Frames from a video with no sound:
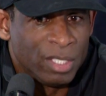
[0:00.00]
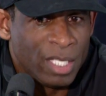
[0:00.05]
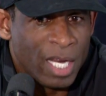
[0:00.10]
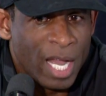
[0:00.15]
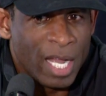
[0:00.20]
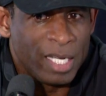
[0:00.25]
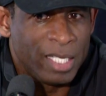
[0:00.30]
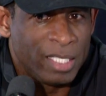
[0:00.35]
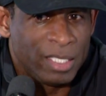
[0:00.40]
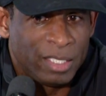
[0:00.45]

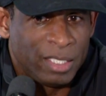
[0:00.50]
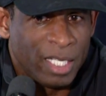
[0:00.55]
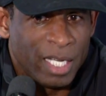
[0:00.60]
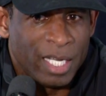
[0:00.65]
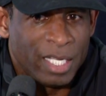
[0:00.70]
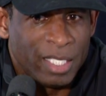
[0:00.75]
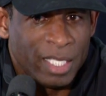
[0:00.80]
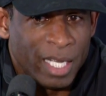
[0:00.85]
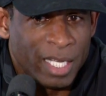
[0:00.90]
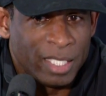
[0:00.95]
Not
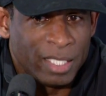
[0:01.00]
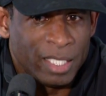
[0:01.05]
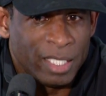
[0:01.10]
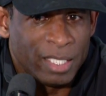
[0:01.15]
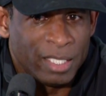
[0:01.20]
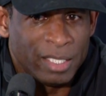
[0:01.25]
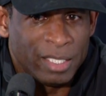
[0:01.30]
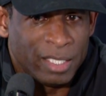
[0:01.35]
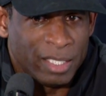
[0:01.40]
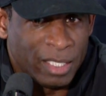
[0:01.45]
saying that
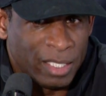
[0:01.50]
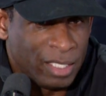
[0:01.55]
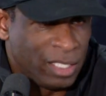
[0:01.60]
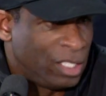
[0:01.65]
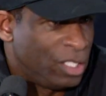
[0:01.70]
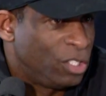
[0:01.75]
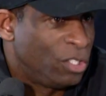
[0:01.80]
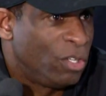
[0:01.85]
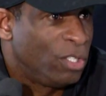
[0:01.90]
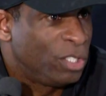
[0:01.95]

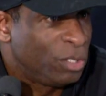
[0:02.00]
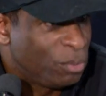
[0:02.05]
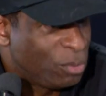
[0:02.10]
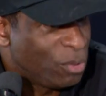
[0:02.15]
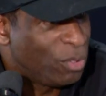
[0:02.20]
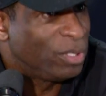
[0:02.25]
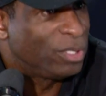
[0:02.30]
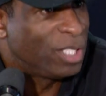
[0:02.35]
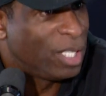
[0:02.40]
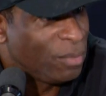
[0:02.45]
the Georgia
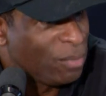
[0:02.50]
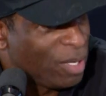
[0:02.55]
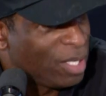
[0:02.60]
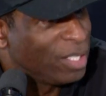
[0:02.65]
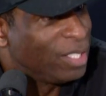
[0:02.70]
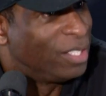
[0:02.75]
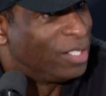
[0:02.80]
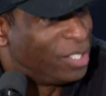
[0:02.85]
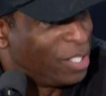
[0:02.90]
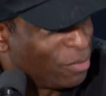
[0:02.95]
boys, they
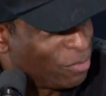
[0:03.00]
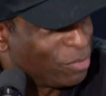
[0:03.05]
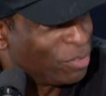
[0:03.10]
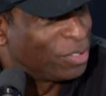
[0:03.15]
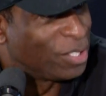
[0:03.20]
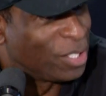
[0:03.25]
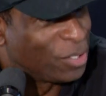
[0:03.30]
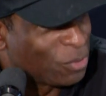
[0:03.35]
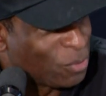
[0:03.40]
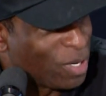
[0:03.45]
make a
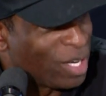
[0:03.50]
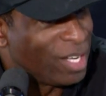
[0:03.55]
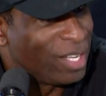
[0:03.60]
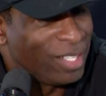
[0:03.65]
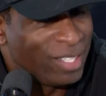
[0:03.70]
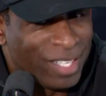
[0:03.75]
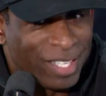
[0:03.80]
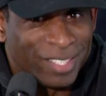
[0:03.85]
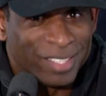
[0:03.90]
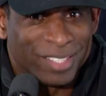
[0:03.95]
difference as
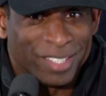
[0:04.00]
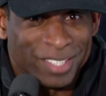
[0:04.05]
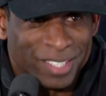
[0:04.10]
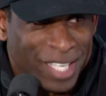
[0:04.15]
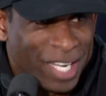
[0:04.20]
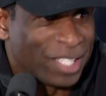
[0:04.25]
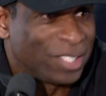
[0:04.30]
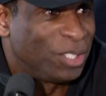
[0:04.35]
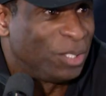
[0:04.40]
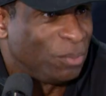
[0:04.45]
well. Uh, the
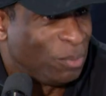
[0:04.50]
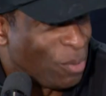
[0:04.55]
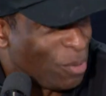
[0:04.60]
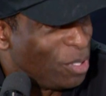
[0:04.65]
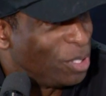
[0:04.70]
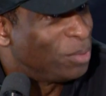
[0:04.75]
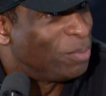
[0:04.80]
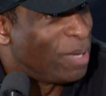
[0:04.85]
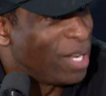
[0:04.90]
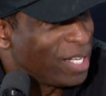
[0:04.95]
Texas
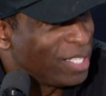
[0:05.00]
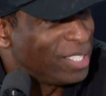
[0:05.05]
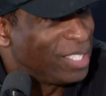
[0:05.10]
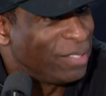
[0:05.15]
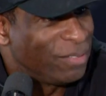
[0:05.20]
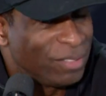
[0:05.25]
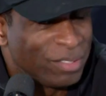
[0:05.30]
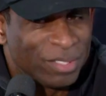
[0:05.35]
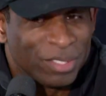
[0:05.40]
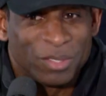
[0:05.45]
boys make a
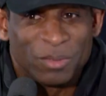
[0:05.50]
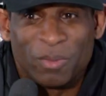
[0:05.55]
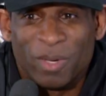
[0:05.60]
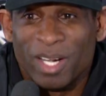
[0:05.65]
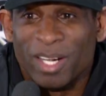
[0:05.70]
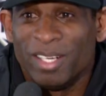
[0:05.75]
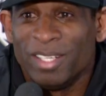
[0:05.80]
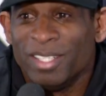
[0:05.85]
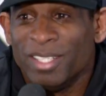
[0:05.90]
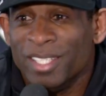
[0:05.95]
difference as
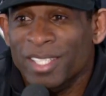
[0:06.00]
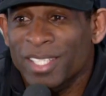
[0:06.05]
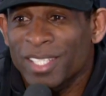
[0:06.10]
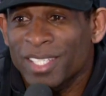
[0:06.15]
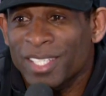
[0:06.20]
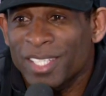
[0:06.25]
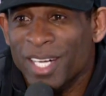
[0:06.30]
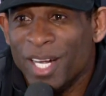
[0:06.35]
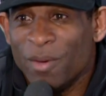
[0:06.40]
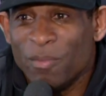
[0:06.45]
well.
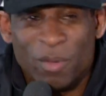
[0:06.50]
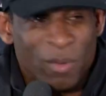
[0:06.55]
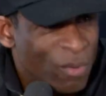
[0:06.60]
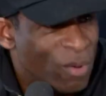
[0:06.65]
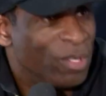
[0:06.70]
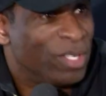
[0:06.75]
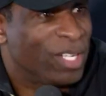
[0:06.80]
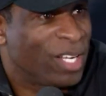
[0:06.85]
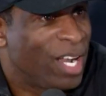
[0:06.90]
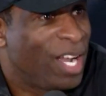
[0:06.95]
Uh, we
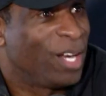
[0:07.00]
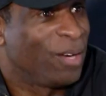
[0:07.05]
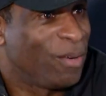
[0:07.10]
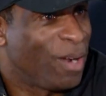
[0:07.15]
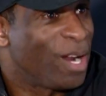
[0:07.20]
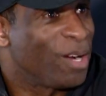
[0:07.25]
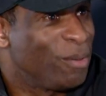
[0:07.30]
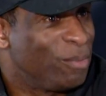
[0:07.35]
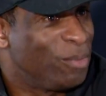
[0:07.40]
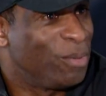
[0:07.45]
want the
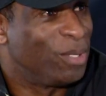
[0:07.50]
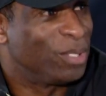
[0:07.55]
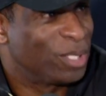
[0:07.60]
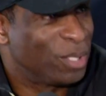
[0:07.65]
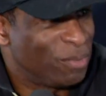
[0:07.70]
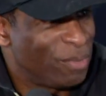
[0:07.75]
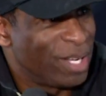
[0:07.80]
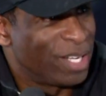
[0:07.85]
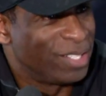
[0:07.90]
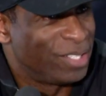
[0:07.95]
Colorado boys
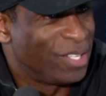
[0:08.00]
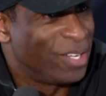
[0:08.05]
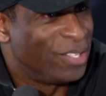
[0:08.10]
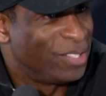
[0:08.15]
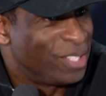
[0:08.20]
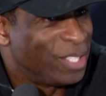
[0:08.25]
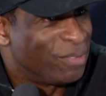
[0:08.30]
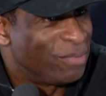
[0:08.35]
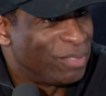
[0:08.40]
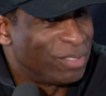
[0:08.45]
to make a
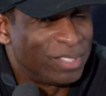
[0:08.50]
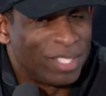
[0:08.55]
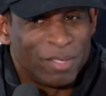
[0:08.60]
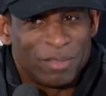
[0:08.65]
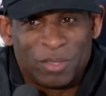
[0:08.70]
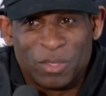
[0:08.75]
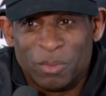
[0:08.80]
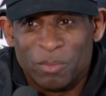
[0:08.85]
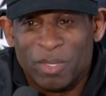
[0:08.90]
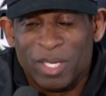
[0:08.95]
darn difference
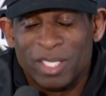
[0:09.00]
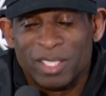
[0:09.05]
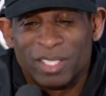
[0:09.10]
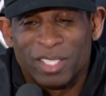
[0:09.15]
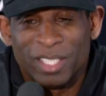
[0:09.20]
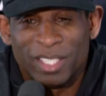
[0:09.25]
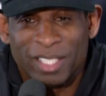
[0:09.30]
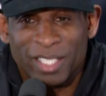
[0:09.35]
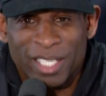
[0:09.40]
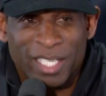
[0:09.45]

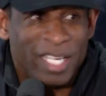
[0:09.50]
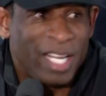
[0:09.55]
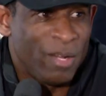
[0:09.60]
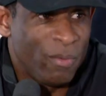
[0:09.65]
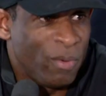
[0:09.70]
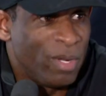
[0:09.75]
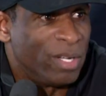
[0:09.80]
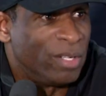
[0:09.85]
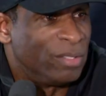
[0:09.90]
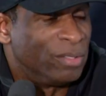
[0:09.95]
tremendously, and they
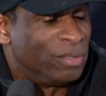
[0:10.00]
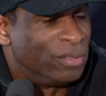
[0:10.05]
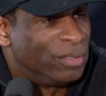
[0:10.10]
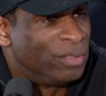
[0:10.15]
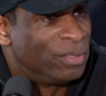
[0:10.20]
will.